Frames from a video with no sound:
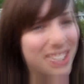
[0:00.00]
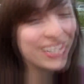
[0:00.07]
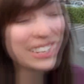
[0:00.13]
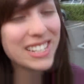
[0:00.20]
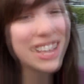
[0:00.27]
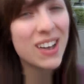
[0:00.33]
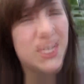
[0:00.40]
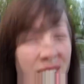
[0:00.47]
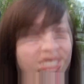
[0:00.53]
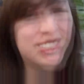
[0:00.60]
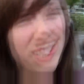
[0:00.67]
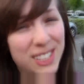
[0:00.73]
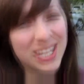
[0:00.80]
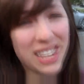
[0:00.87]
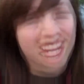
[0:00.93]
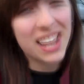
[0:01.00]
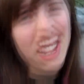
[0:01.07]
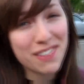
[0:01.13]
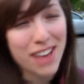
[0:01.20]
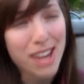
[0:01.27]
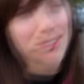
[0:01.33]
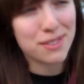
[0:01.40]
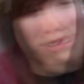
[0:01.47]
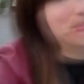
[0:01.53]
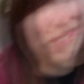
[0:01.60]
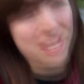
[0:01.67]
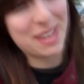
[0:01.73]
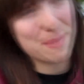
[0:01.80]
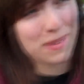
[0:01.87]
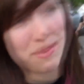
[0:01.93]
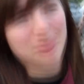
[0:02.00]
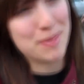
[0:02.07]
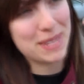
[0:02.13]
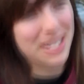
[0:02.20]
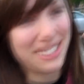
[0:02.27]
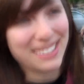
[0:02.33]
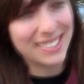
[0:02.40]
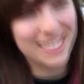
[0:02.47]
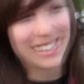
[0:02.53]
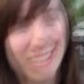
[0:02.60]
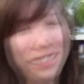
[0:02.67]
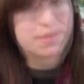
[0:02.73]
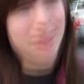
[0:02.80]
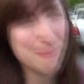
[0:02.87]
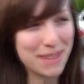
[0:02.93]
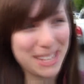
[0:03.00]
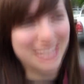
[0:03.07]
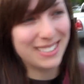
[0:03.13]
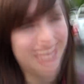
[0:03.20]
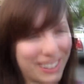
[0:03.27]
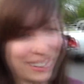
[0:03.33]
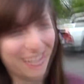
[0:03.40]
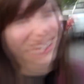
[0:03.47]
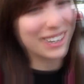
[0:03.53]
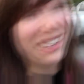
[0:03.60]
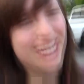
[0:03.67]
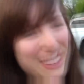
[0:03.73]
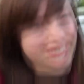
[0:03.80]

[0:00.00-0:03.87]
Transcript: you could tell she just kind of had a rough day and people have been a little bit mean to her,